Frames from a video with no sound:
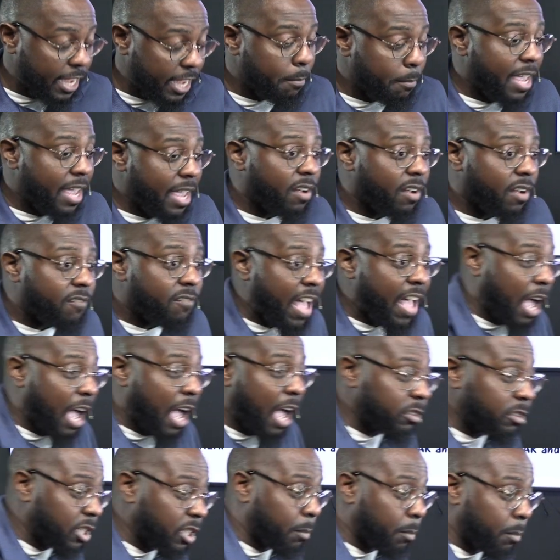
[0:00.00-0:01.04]
He made a
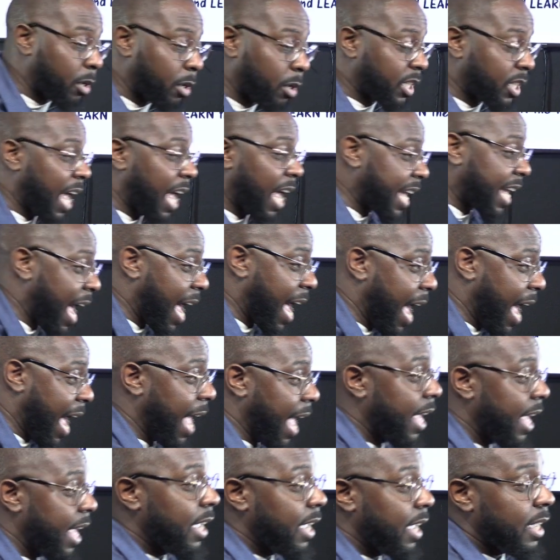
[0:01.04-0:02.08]
vow to the Most High
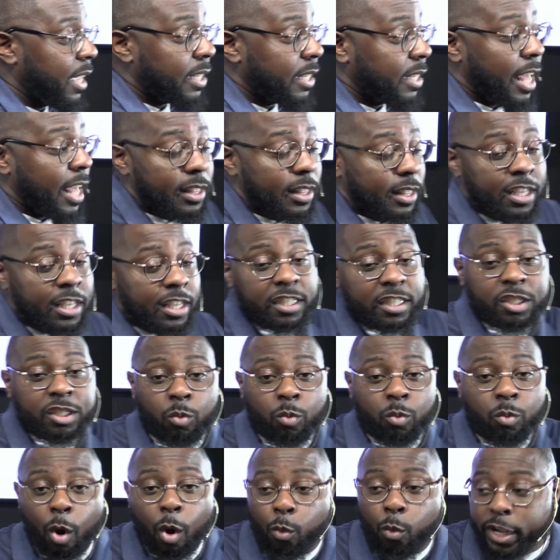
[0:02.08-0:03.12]
God that this
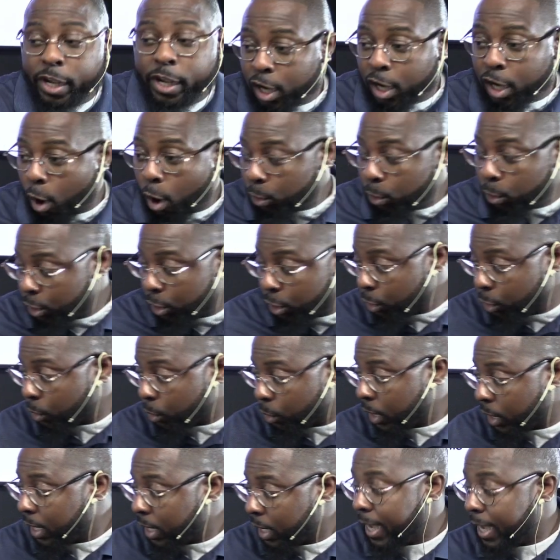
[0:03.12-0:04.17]
is what we going to do.
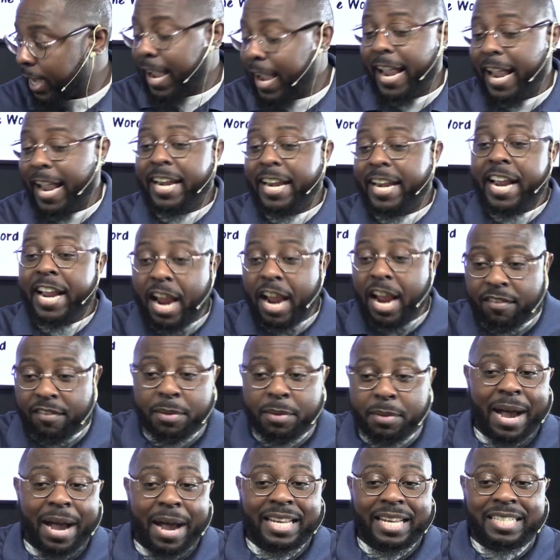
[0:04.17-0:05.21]
And then
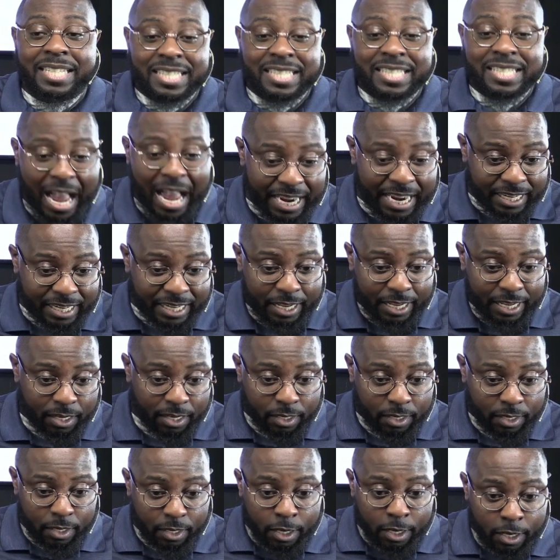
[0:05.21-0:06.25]
everybody signed it.
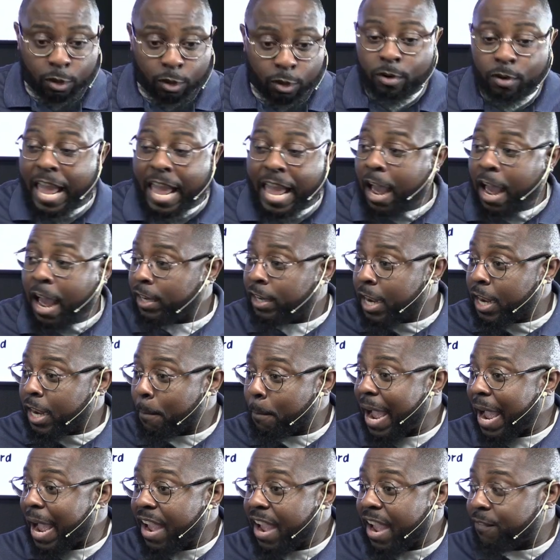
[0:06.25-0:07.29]
So now
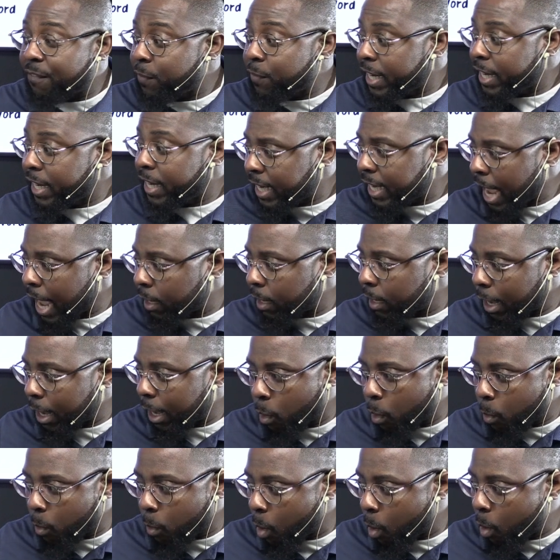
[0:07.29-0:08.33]
Nehemiah freaking out
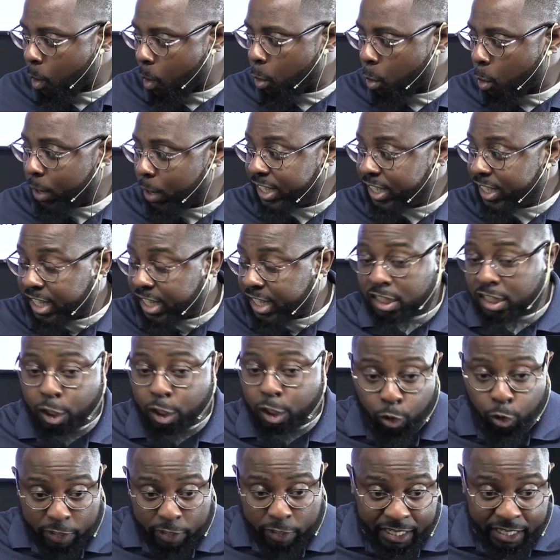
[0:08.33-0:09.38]
like, whoa, whoa, whoa. We just
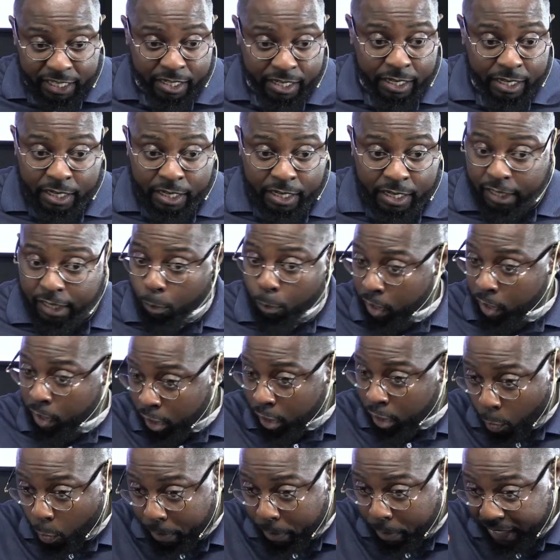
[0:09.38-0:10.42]
agreed that
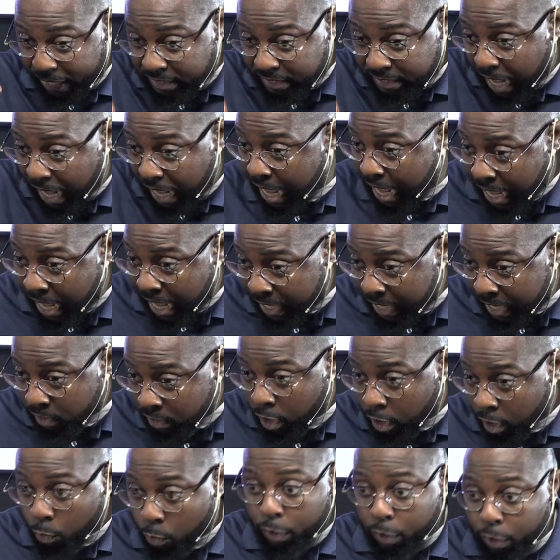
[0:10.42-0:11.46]
we're going to pay tithes.
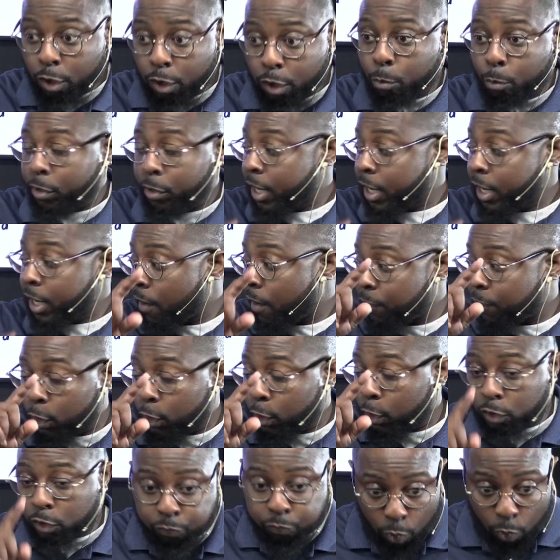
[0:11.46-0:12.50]
We're going to bring our
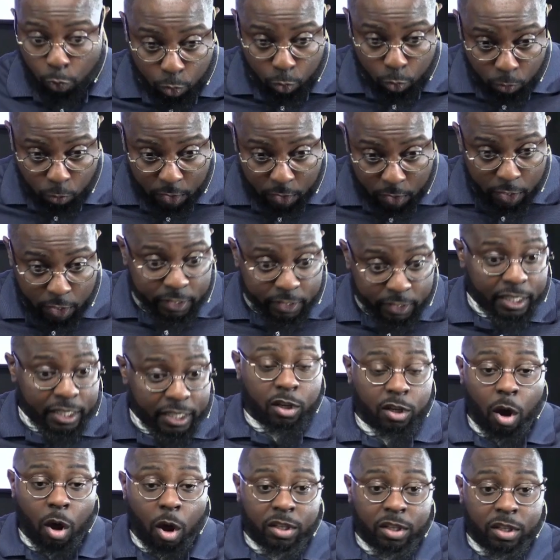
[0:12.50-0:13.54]
first fruit. This
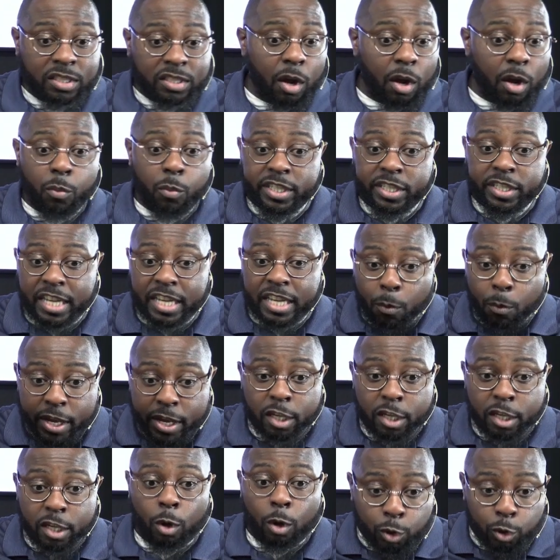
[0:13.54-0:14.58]
is all the stuff we said.
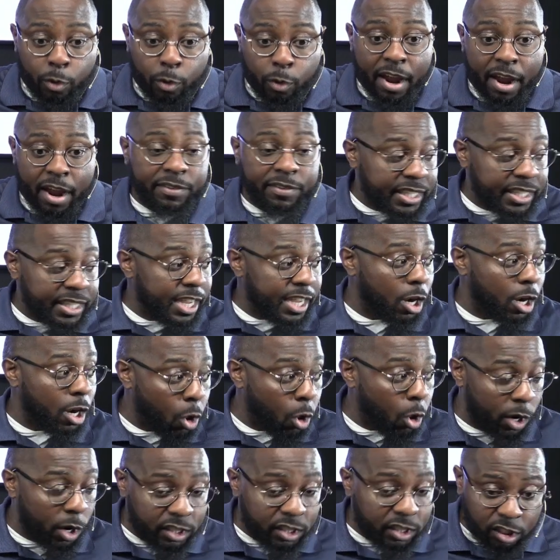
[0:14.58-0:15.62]
We're going to do everything
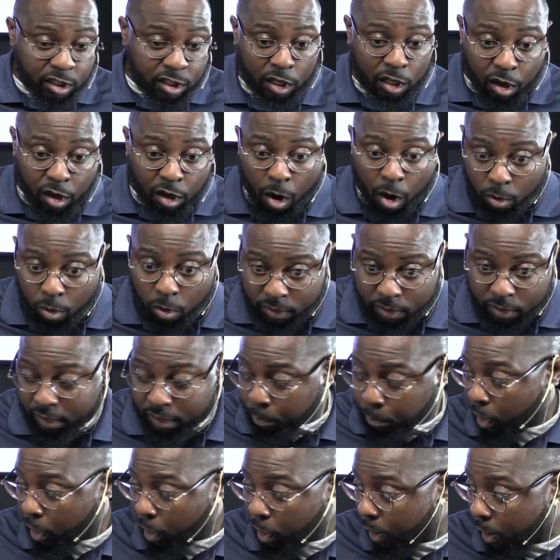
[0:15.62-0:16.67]
according to the law on
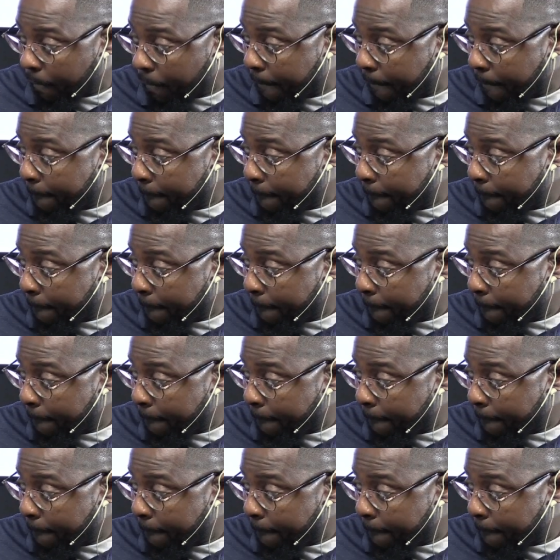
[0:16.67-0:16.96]
this part.